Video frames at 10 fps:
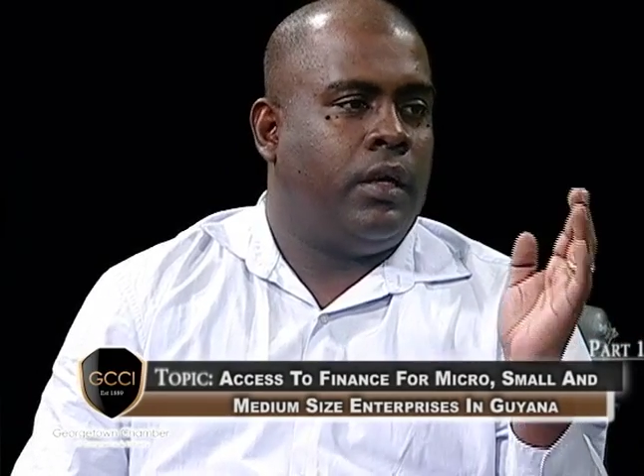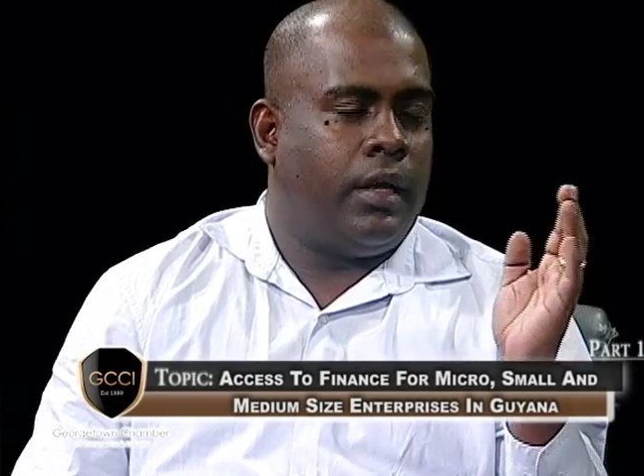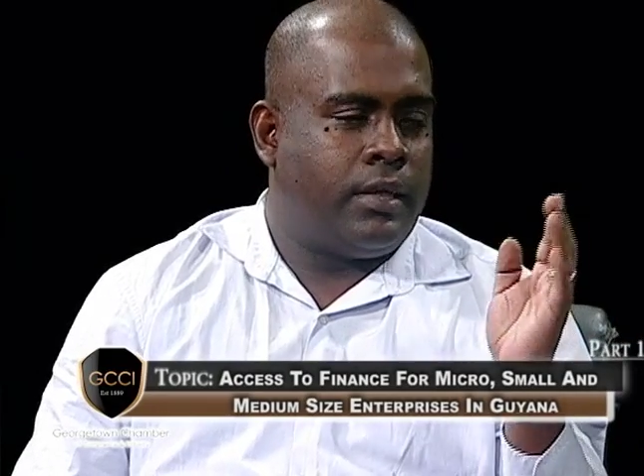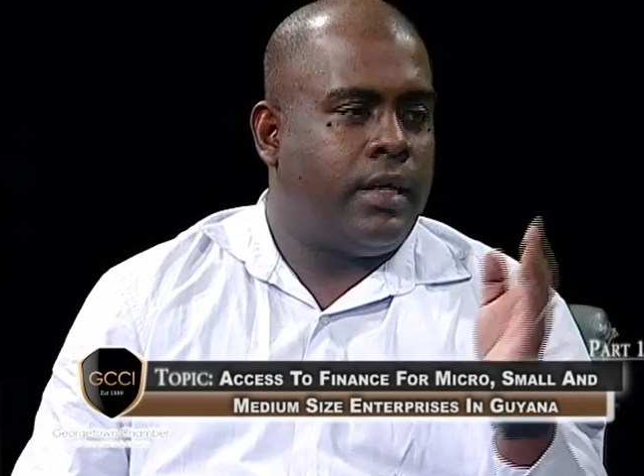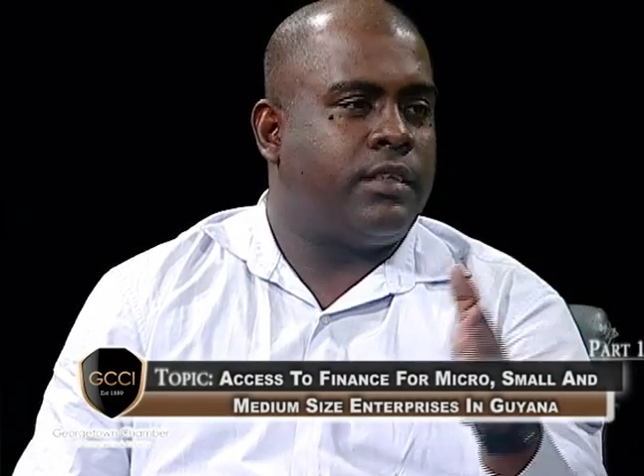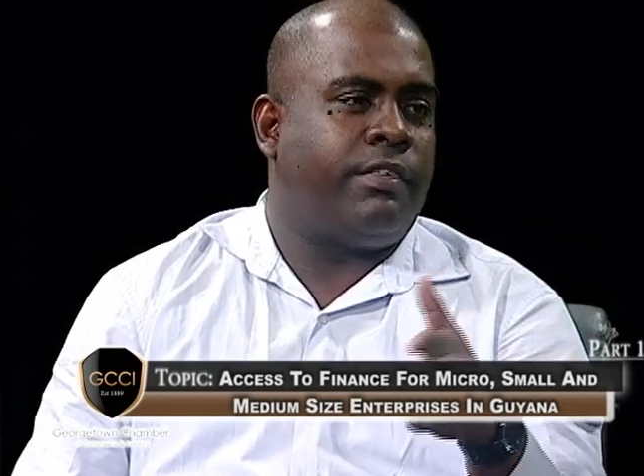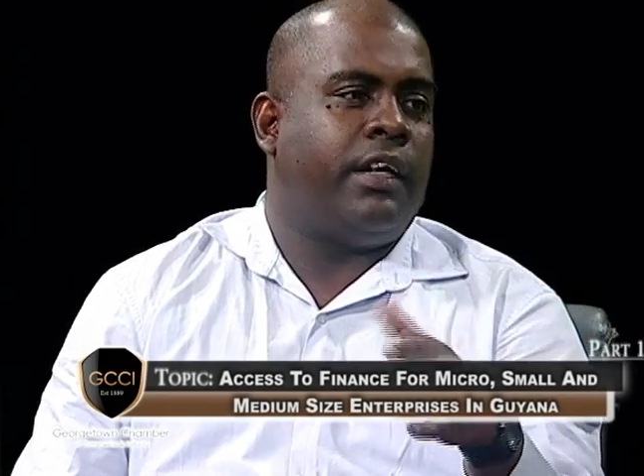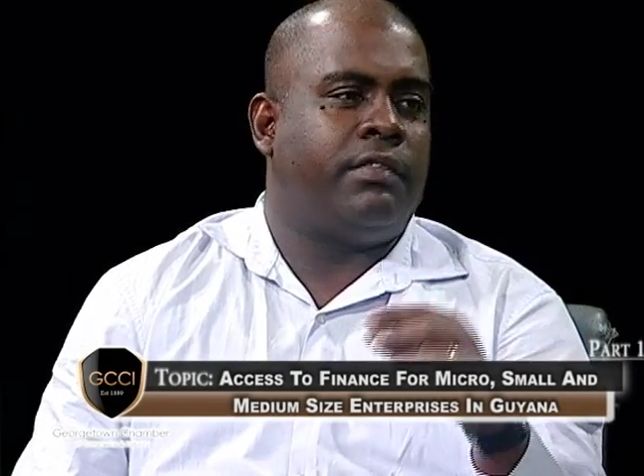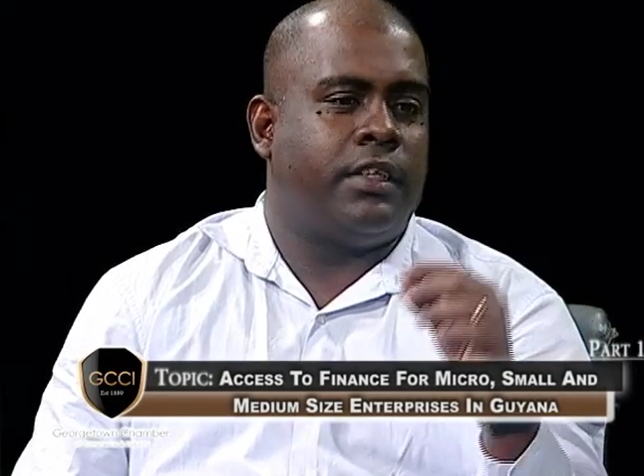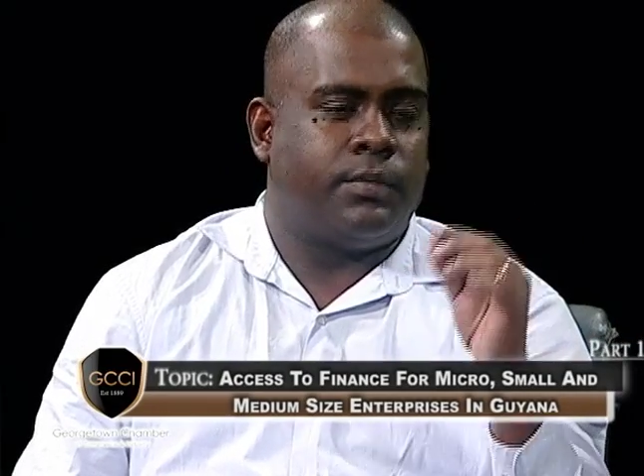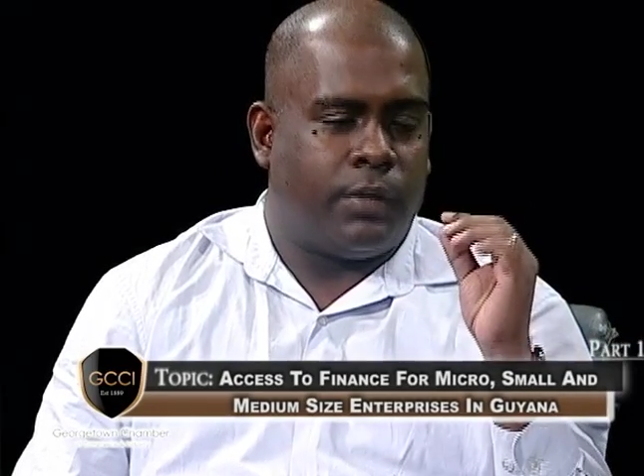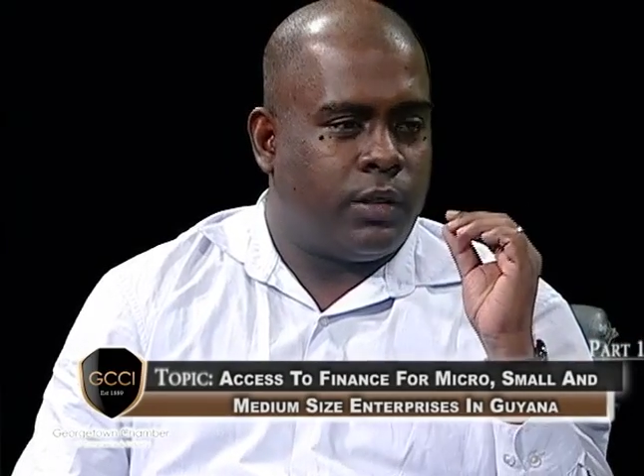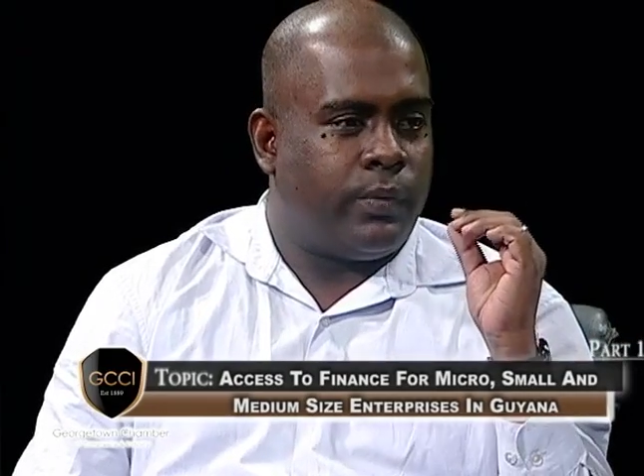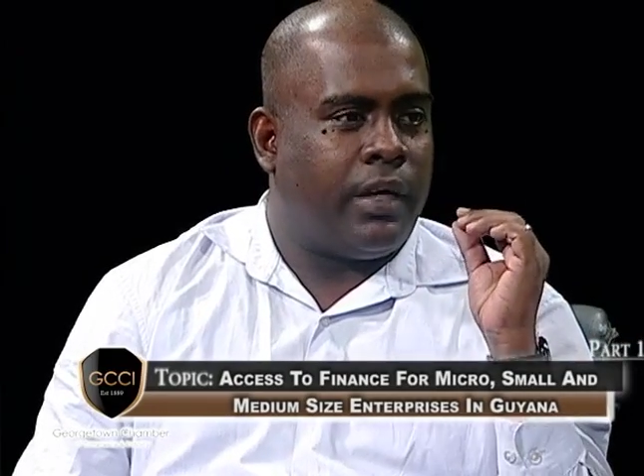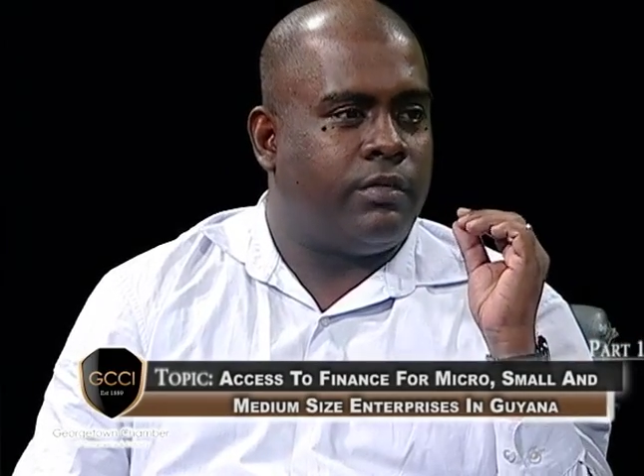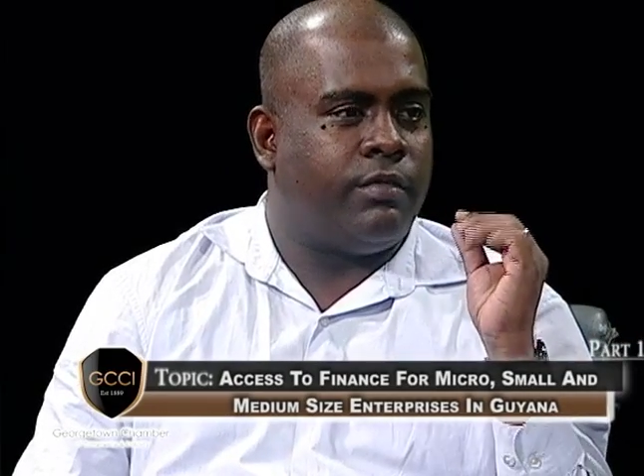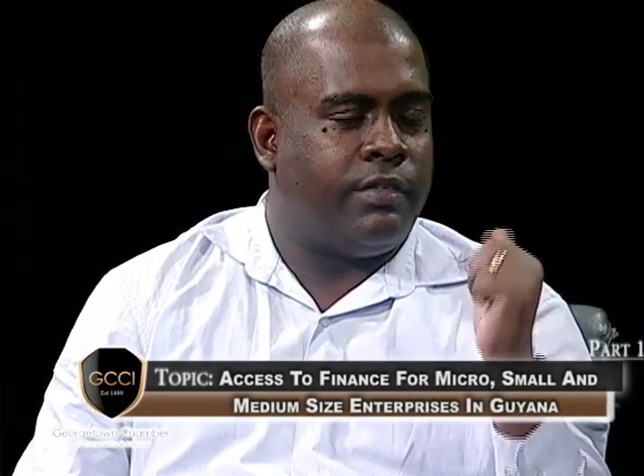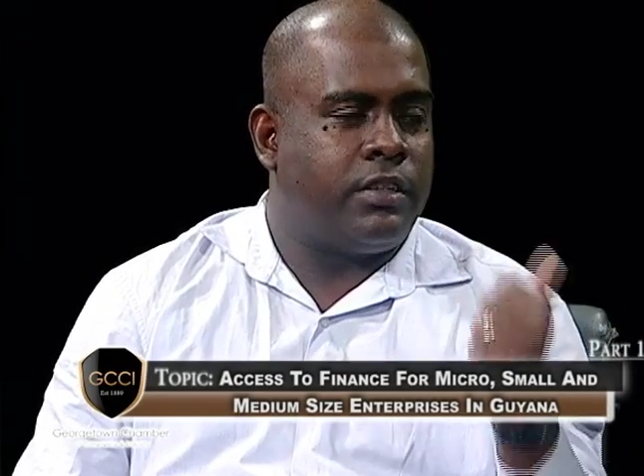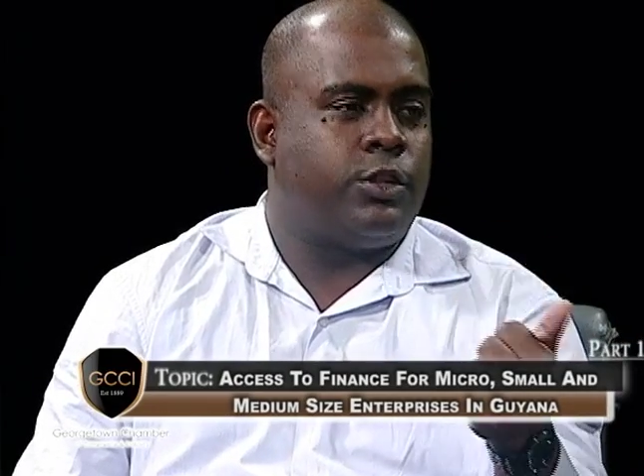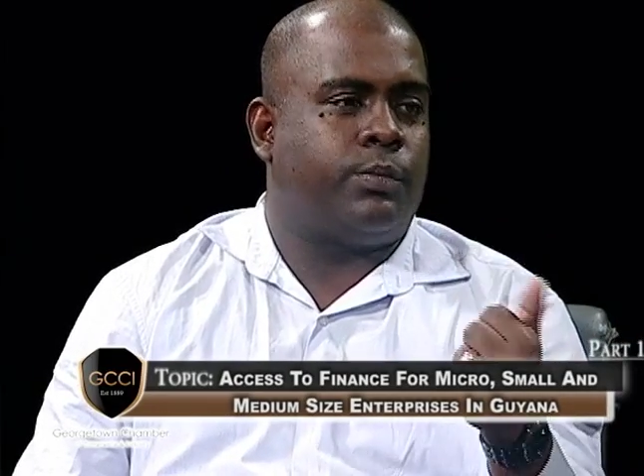It takes 5 days because we have to
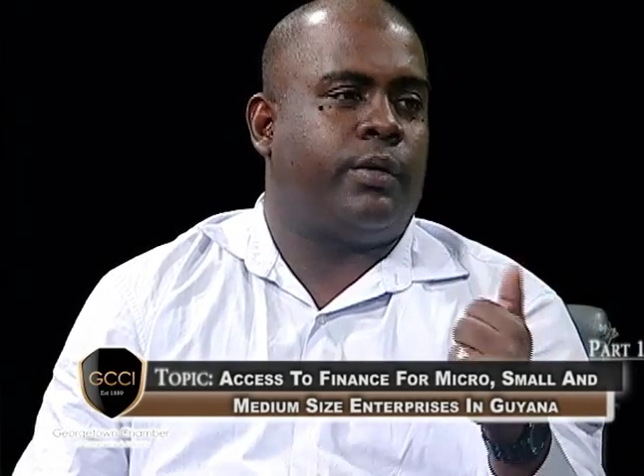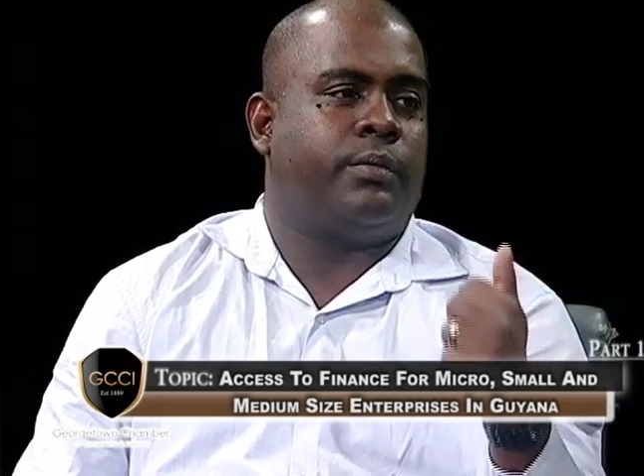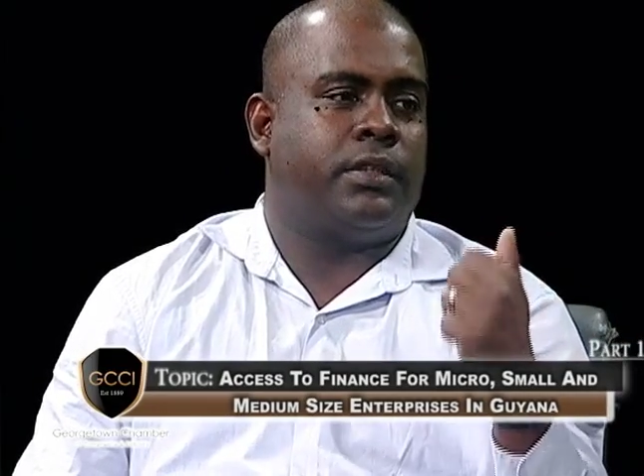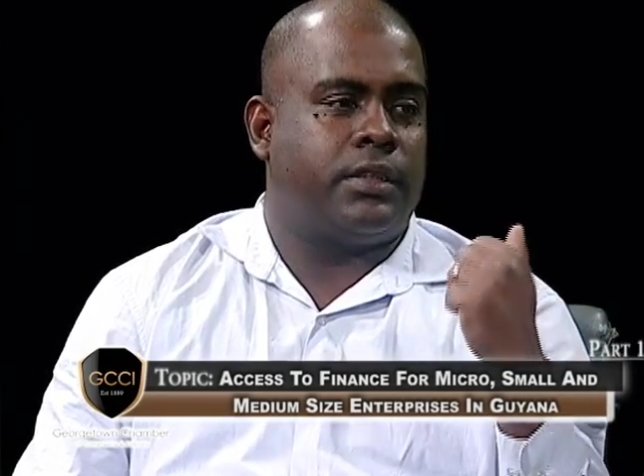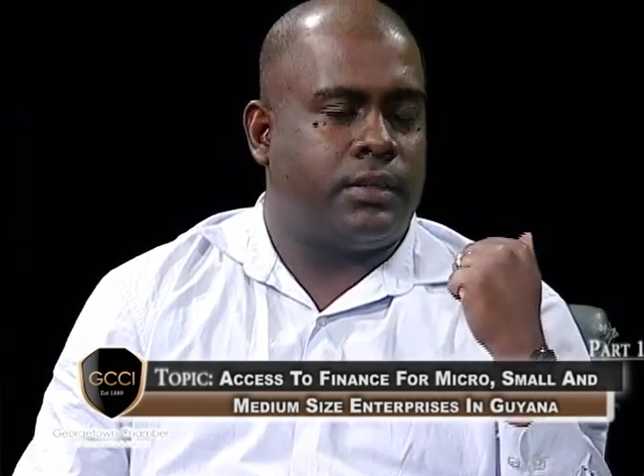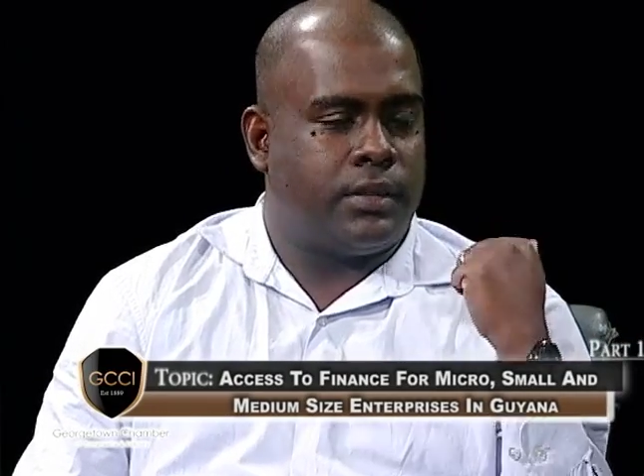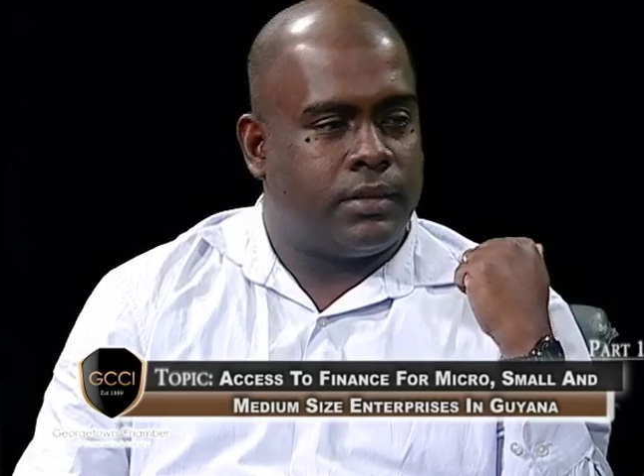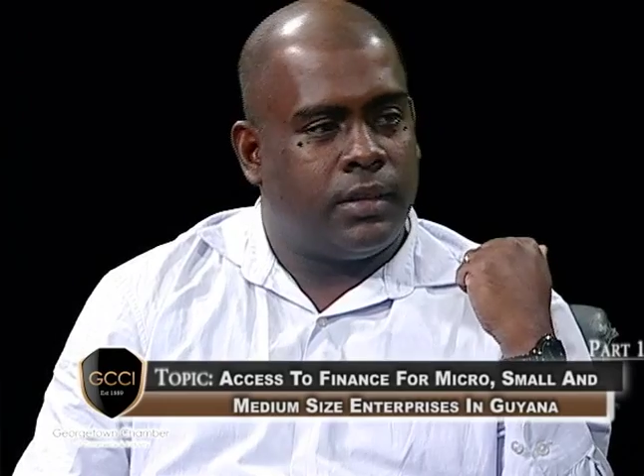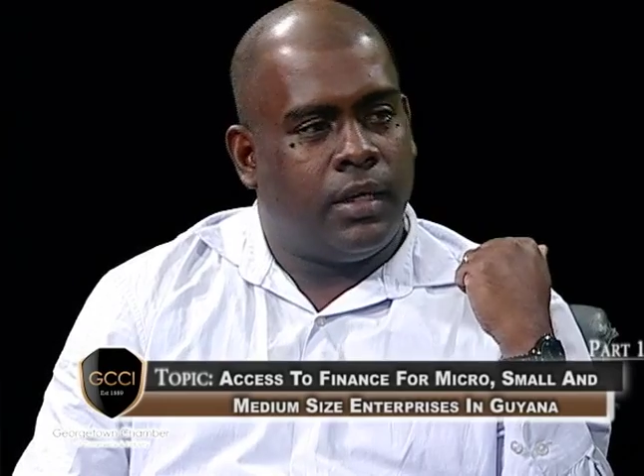visit your premises